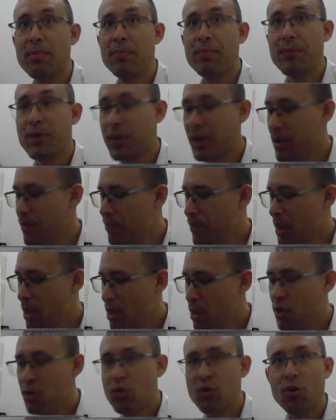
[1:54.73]
Okay?
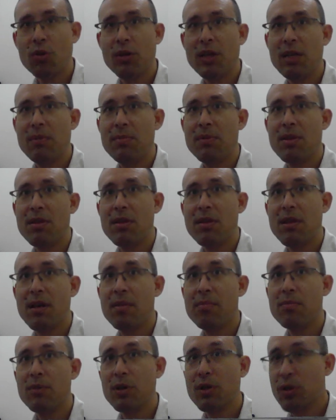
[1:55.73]
So keep the
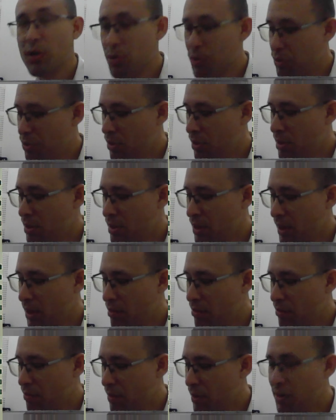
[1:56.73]
thumb close to the
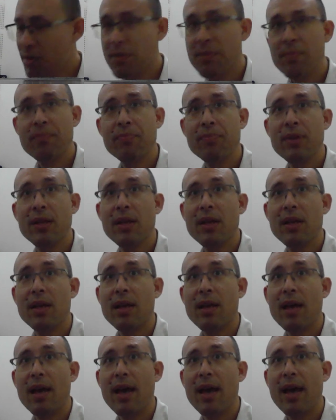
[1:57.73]
second finger,
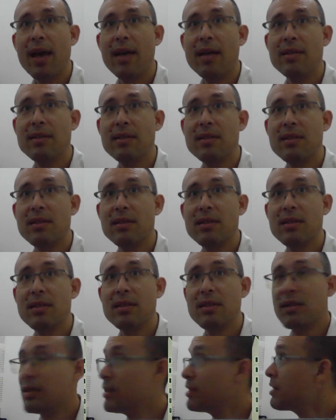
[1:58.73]
and
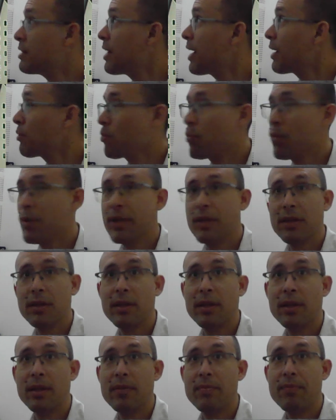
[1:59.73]
that
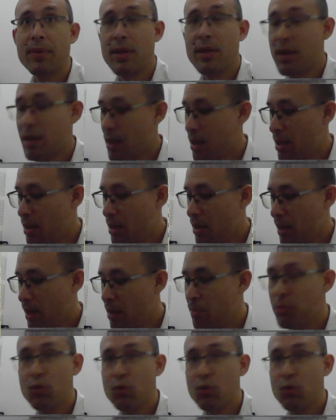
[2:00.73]
will help to